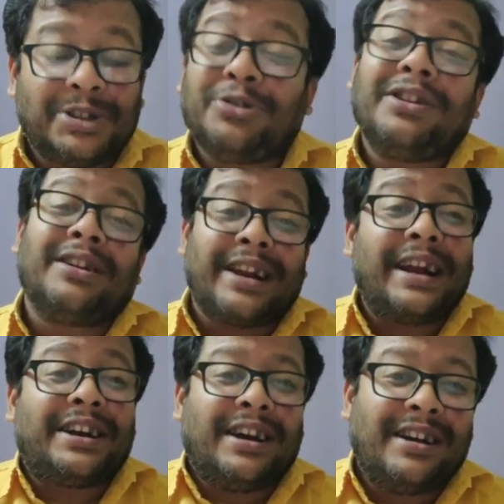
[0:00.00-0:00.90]
So the
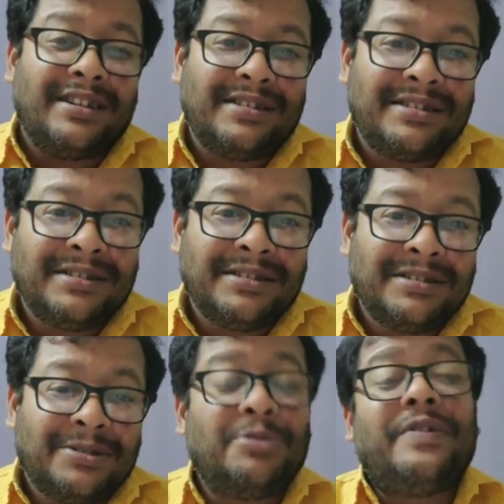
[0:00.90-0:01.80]
narrator
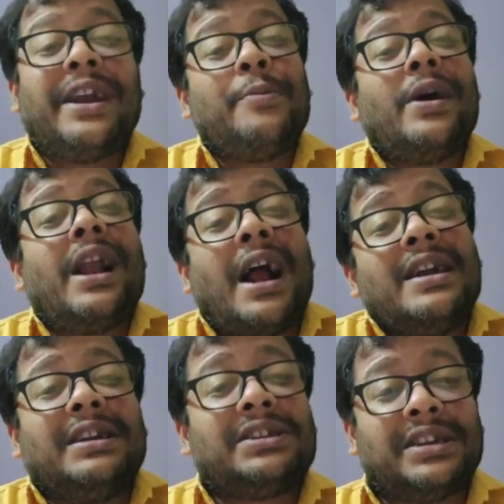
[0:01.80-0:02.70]
could very well
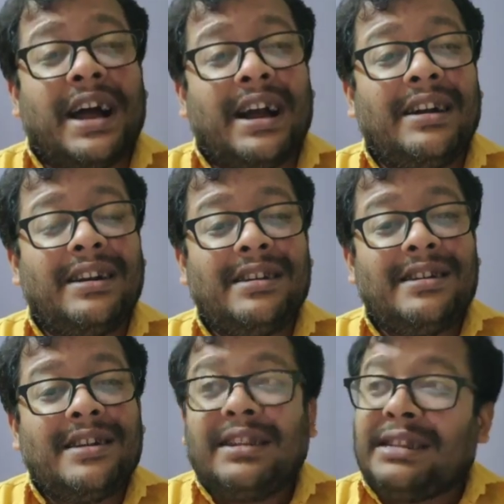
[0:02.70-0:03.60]
understand
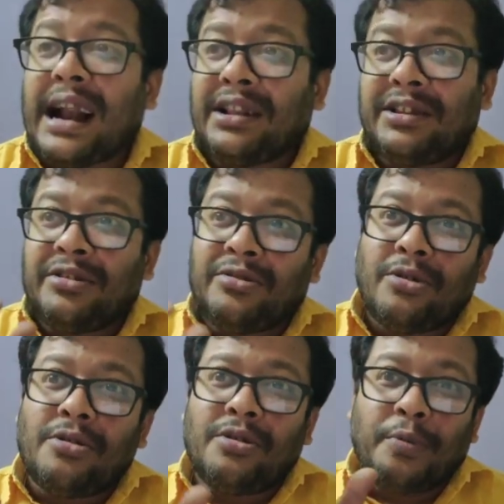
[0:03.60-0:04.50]
that the
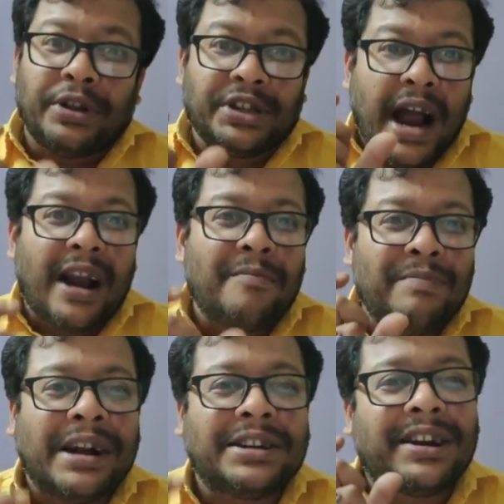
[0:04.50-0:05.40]
road which had a
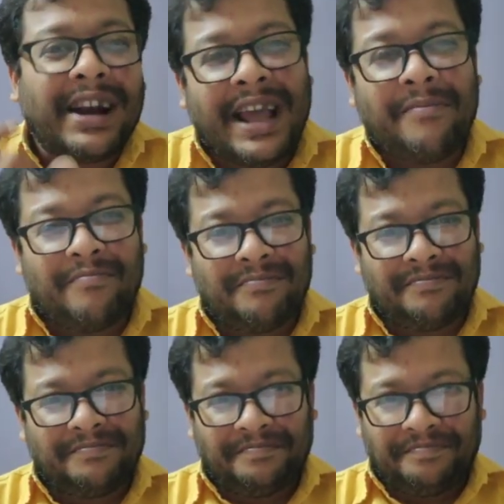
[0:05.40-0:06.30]
better claim
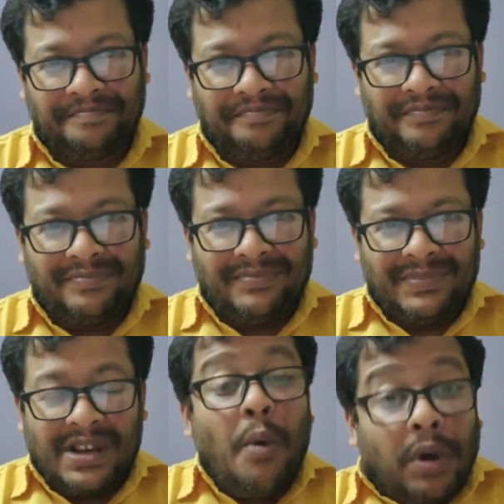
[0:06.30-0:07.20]

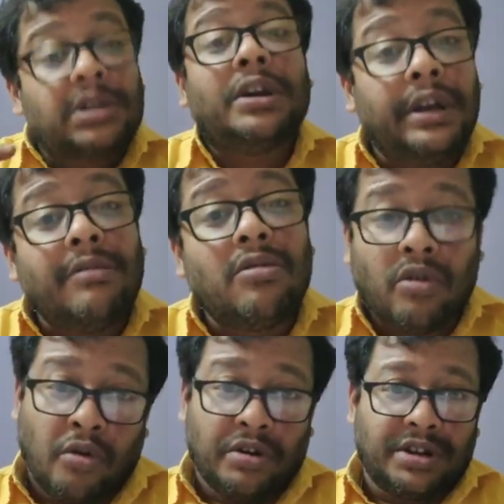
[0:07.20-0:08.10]
was a new
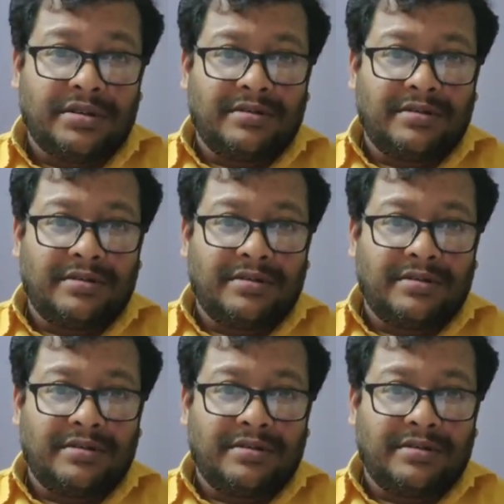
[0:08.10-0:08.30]
road.